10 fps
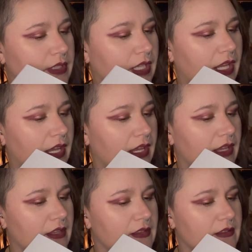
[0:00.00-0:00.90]

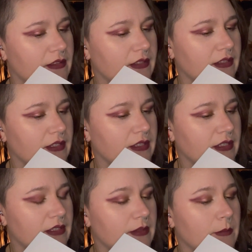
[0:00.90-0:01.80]
has,
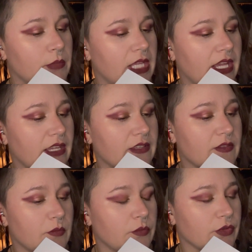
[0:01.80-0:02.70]
it's black
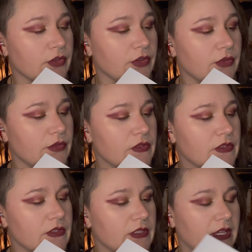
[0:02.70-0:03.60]

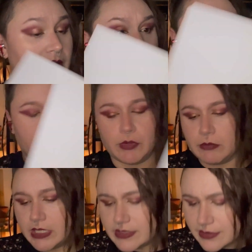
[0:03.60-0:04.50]
spruce and peppermint.
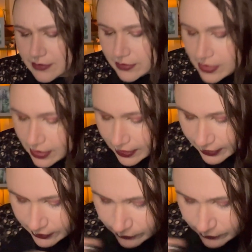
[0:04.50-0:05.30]
I don't